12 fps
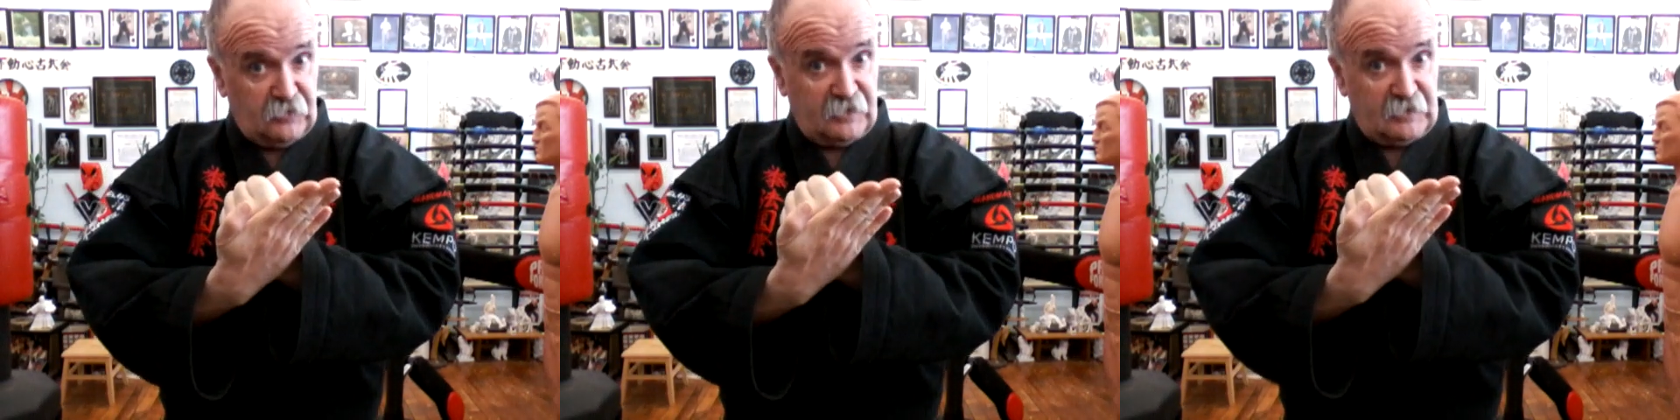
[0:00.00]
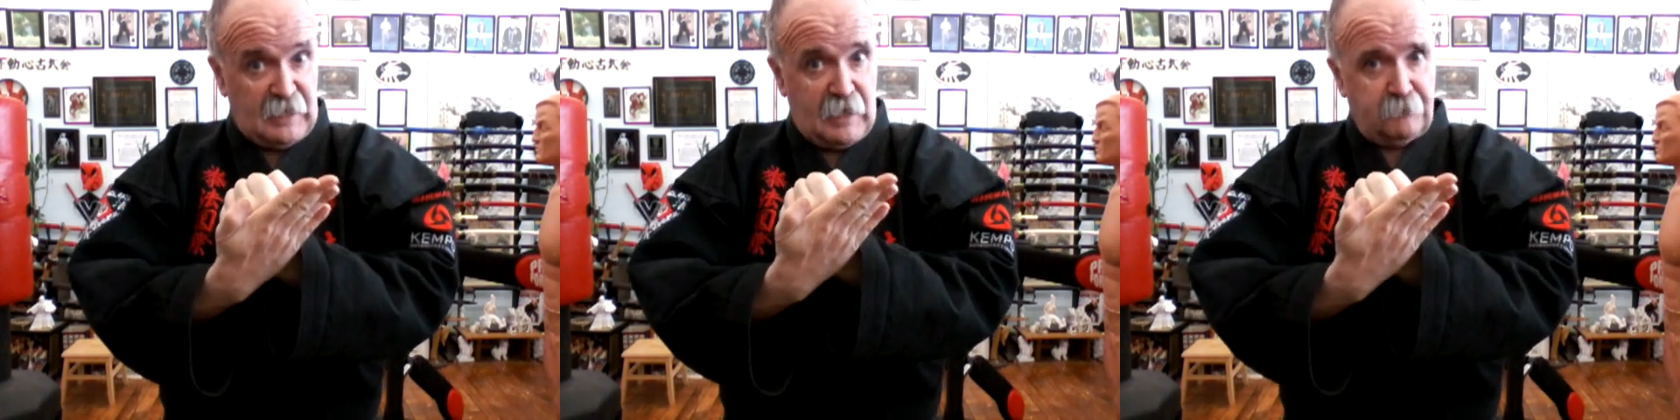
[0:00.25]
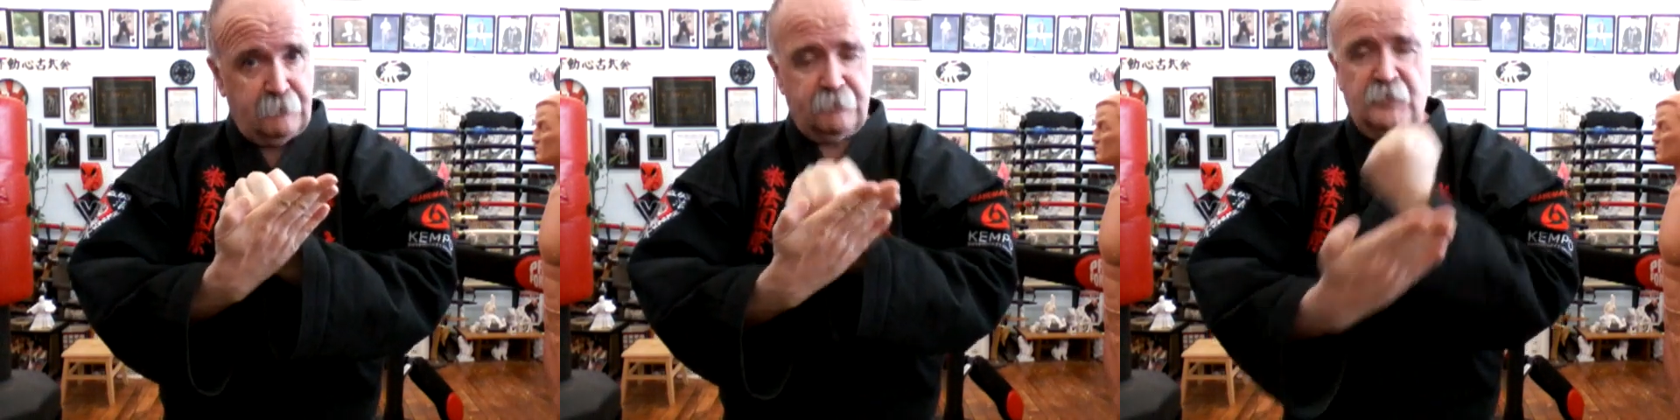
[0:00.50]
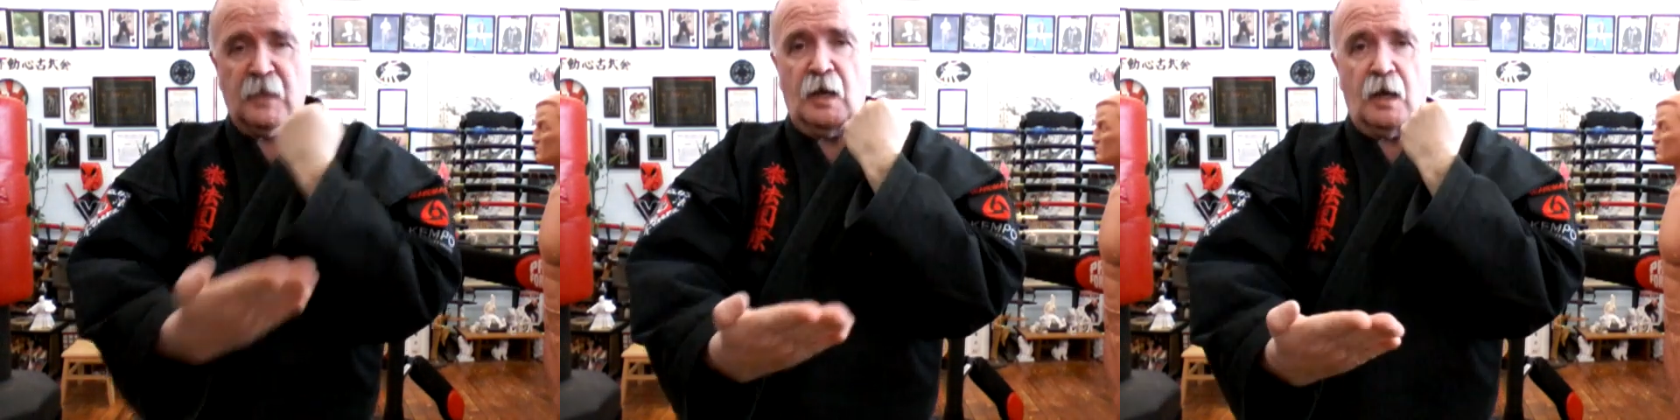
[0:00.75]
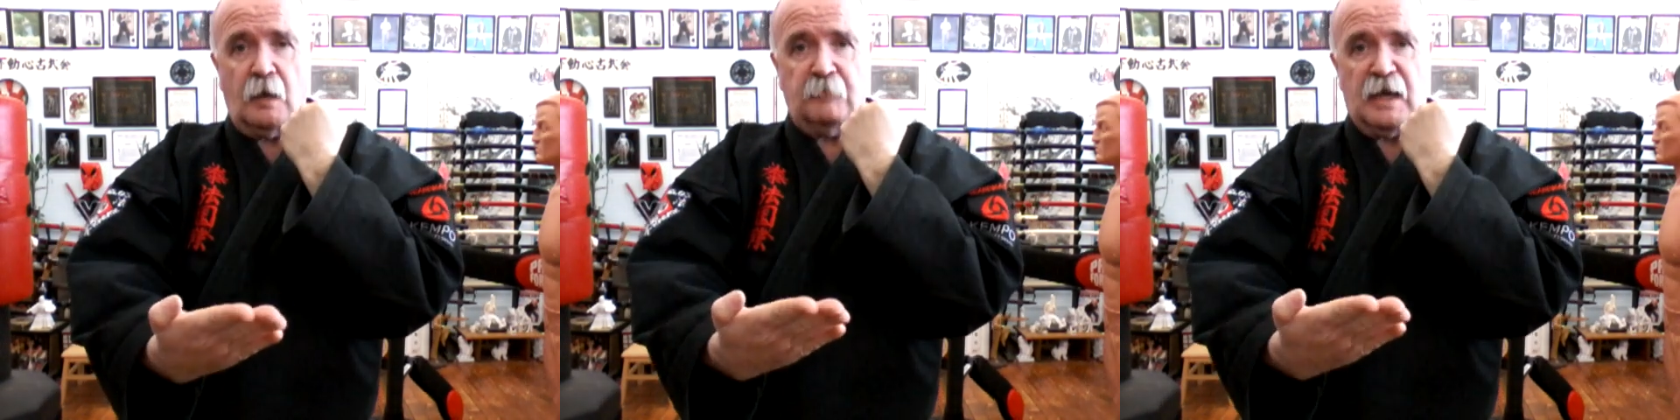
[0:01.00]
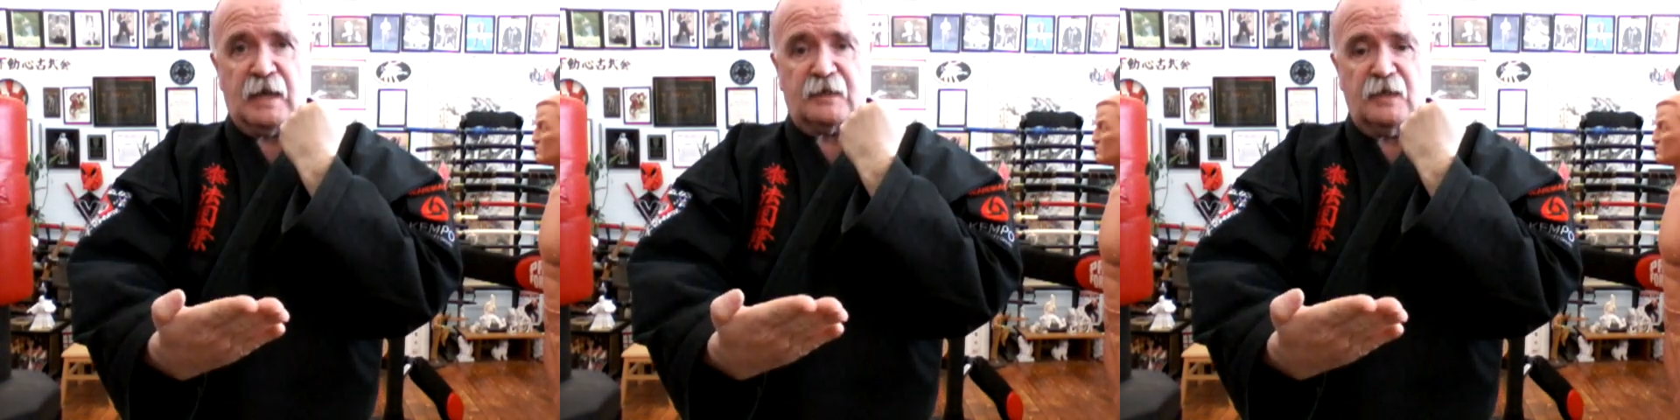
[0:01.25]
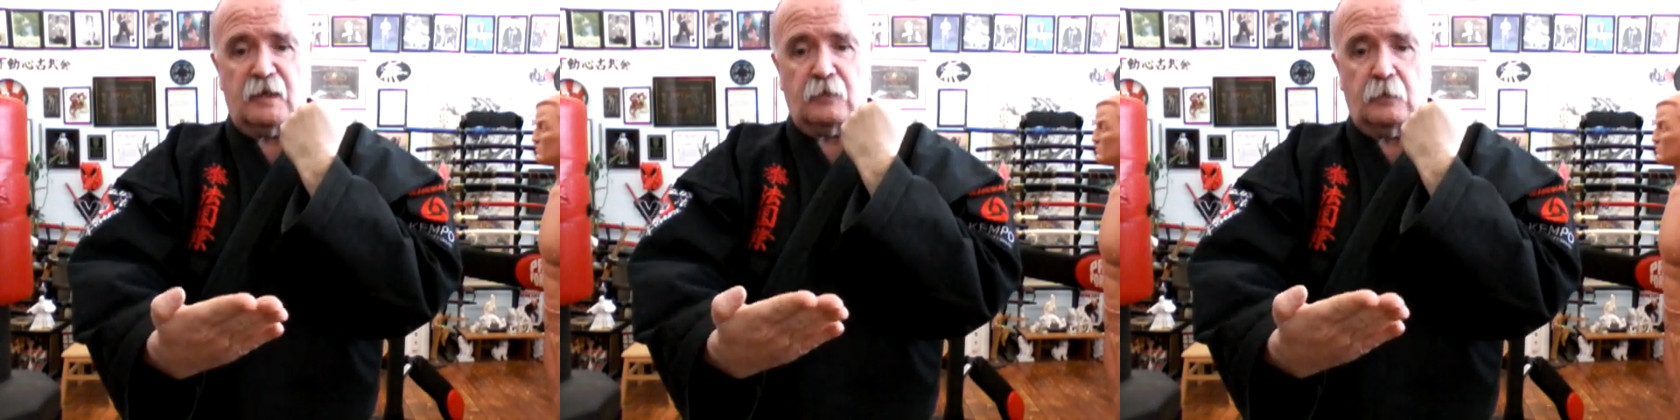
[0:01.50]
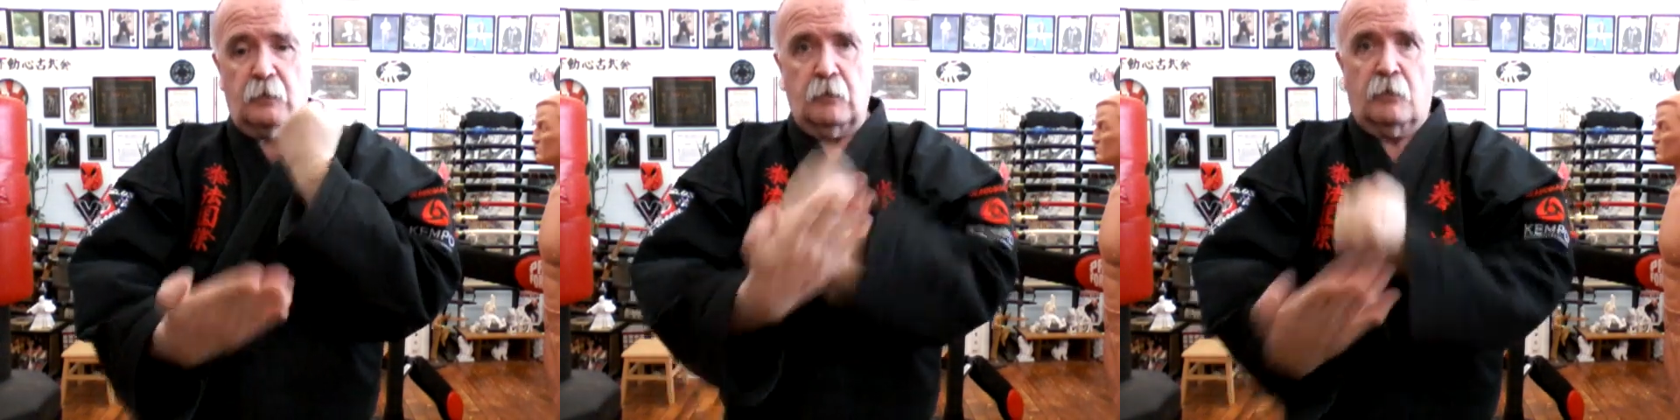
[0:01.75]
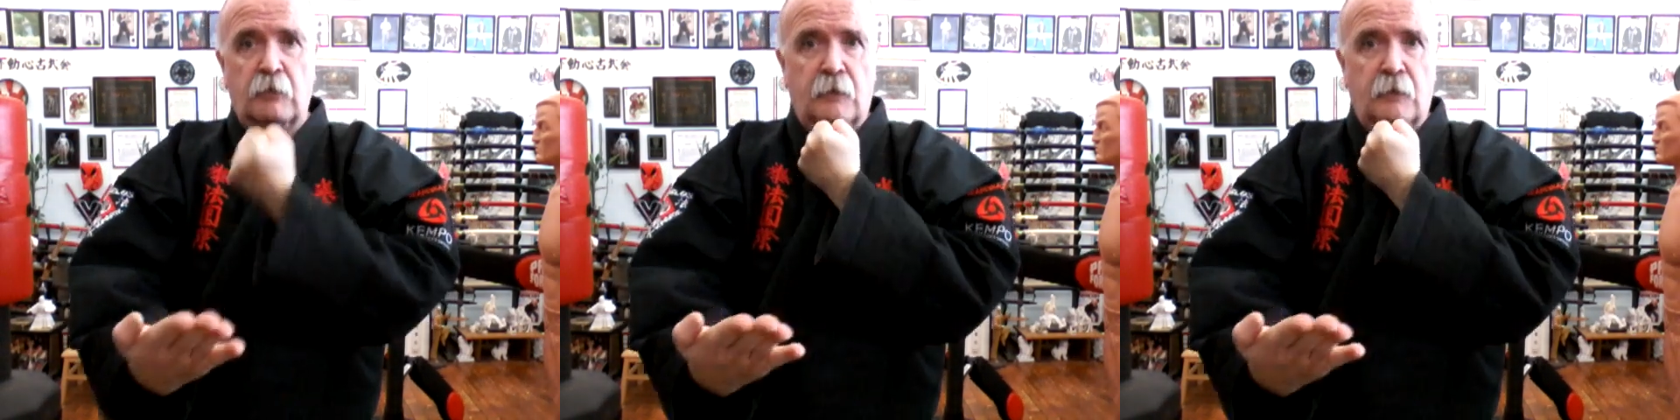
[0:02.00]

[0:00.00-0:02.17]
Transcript: the slap, a back knuckle,